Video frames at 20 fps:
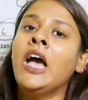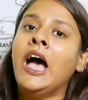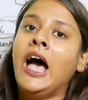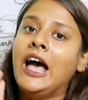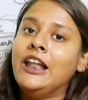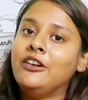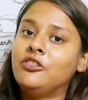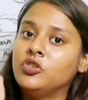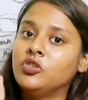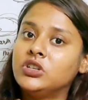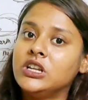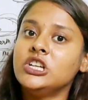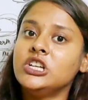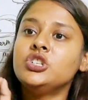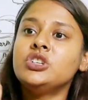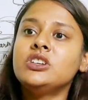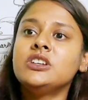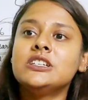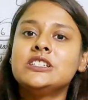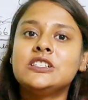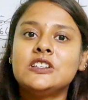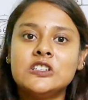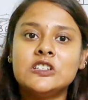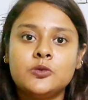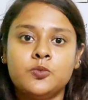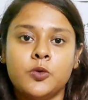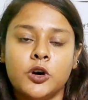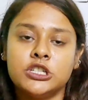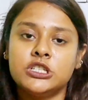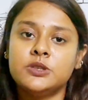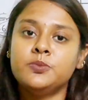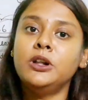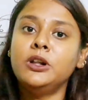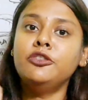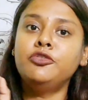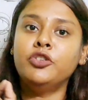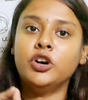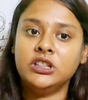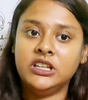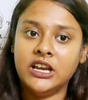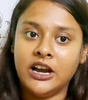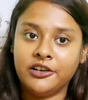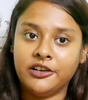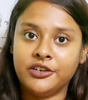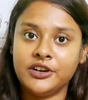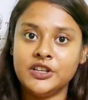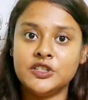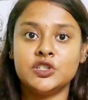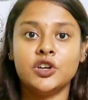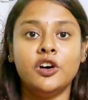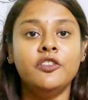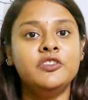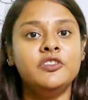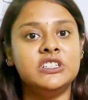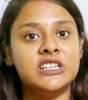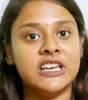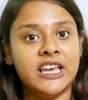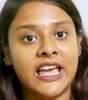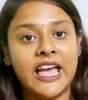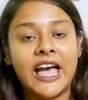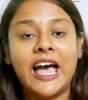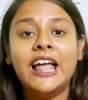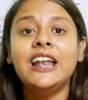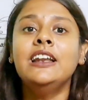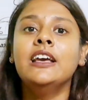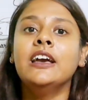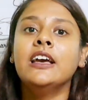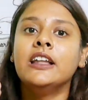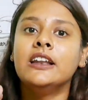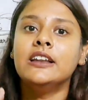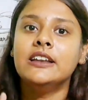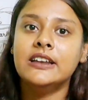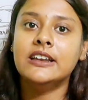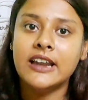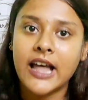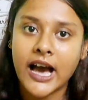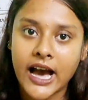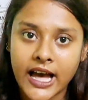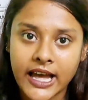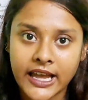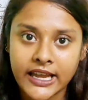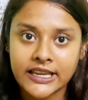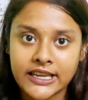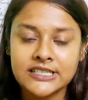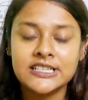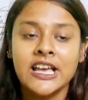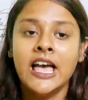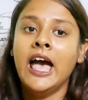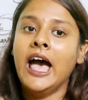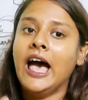and rotation is responsible for the occurrence of day and night.